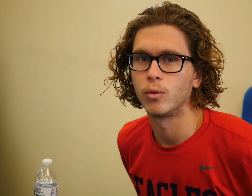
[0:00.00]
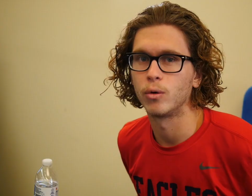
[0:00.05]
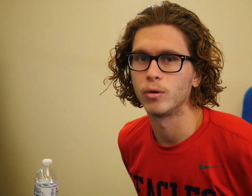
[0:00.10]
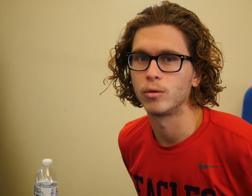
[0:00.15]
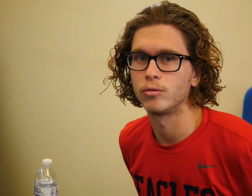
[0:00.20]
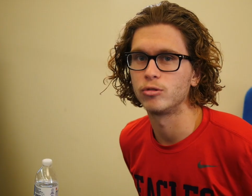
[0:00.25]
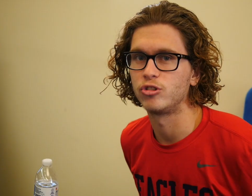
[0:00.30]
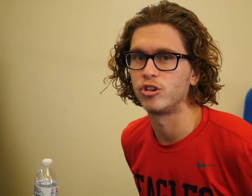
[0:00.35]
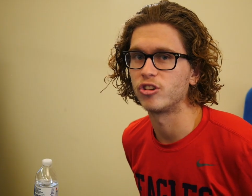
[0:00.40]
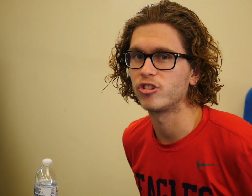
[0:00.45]

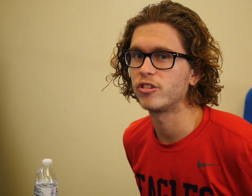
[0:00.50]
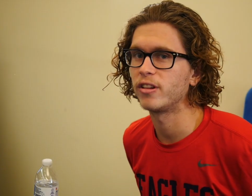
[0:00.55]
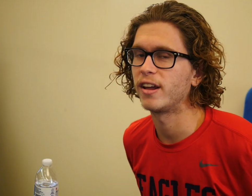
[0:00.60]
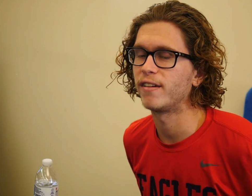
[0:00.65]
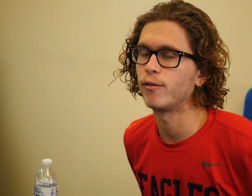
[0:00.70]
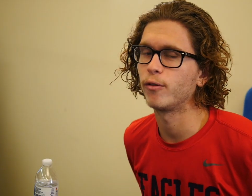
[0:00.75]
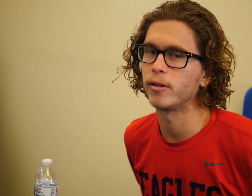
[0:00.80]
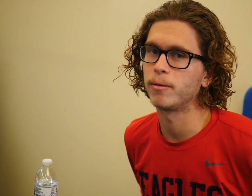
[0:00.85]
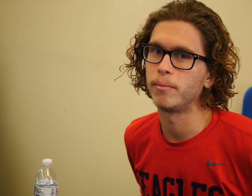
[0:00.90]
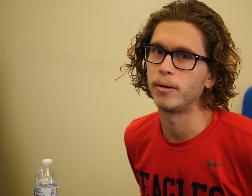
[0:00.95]
Well, judging that
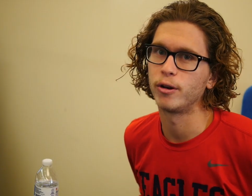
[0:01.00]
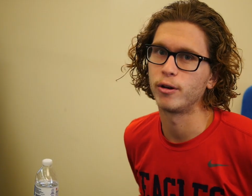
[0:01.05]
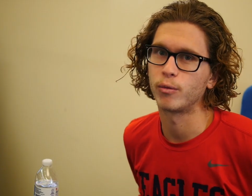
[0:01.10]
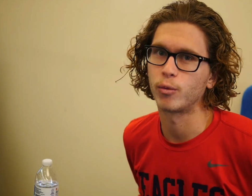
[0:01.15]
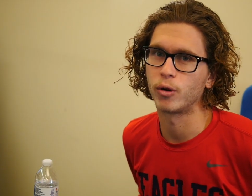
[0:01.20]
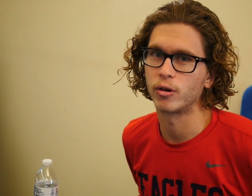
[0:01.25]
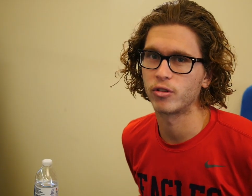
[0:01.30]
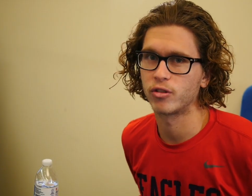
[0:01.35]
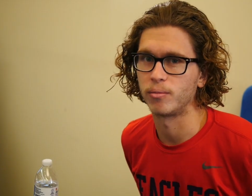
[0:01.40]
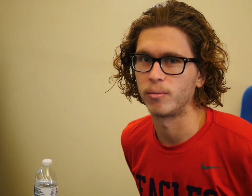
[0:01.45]
I've only been here
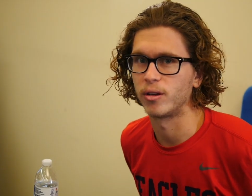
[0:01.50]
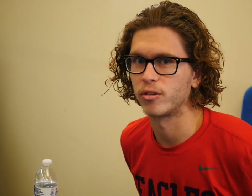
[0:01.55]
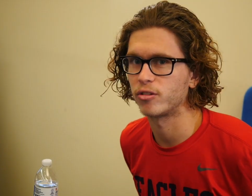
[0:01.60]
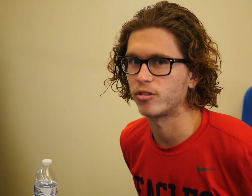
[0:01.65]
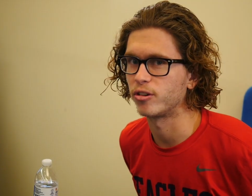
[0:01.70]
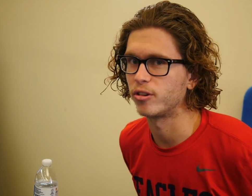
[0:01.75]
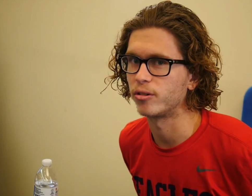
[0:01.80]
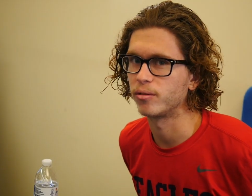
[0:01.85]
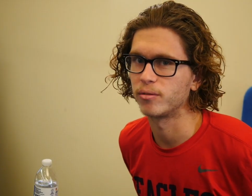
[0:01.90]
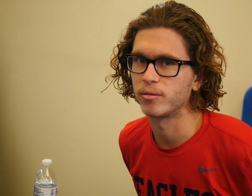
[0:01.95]
one
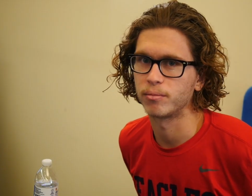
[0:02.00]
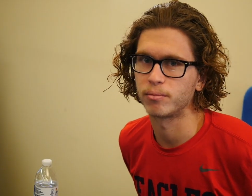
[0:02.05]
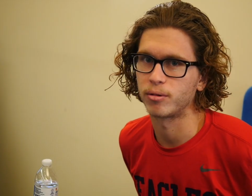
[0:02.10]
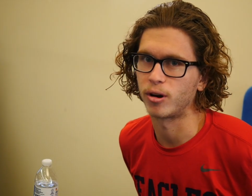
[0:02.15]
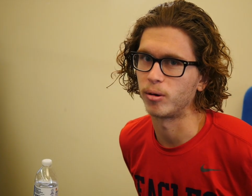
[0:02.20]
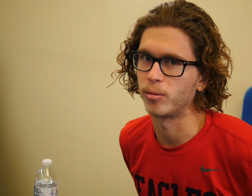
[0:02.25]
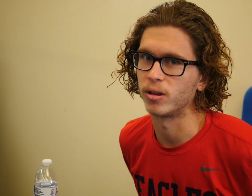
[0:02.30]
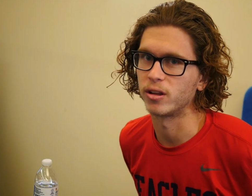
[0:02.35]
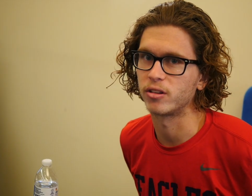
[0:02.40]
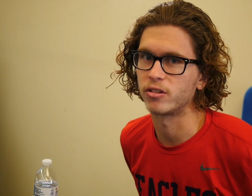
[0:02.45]
semester,
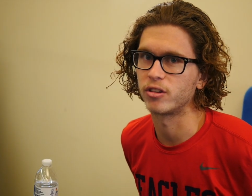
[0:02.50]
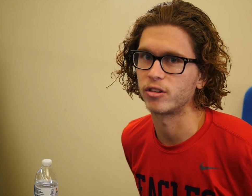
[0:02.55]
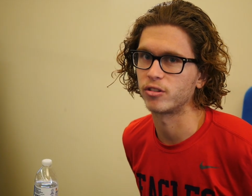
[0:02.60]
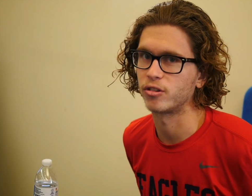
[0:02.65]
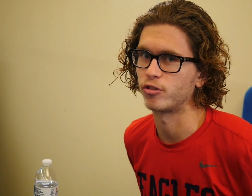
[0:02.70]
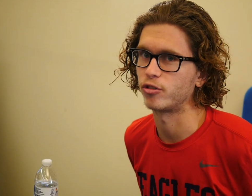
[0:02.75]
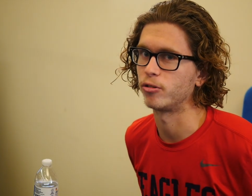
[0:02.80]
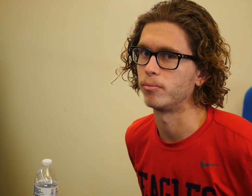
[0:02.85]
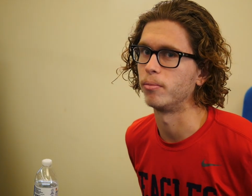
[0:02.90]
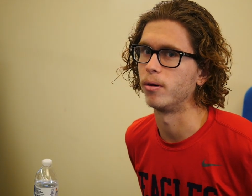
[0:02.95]
probably like
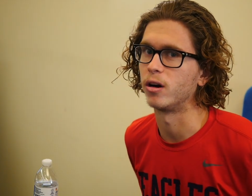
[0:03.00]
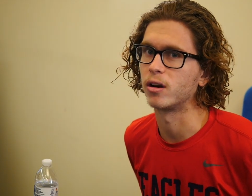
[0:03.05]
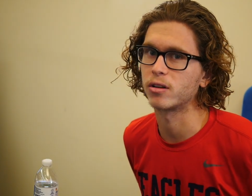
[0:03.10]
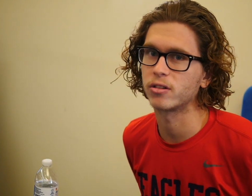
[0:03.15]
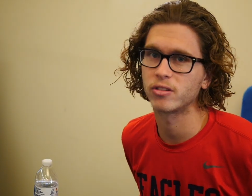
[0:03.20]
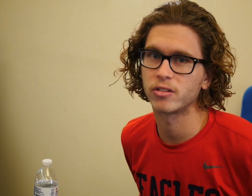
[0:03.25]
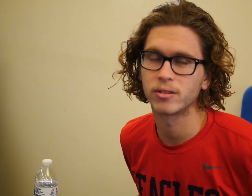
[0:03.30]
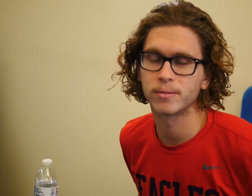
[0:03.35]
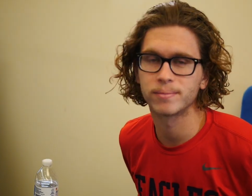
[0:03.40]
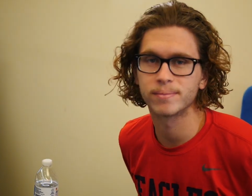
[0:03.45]
600
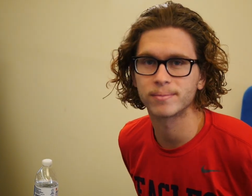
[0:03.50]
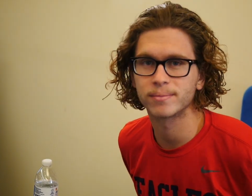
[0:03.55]
bucks.